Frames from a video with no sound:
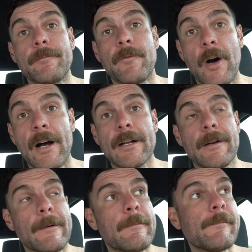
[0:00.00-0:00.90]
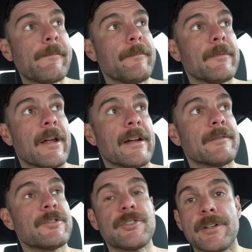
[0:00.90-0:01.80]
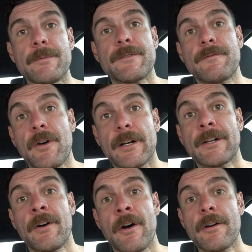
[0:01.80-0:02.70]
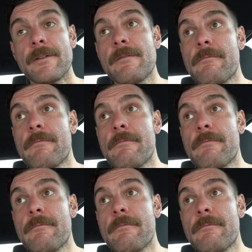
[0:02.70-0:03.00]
Fuck. That shit was fucking hard.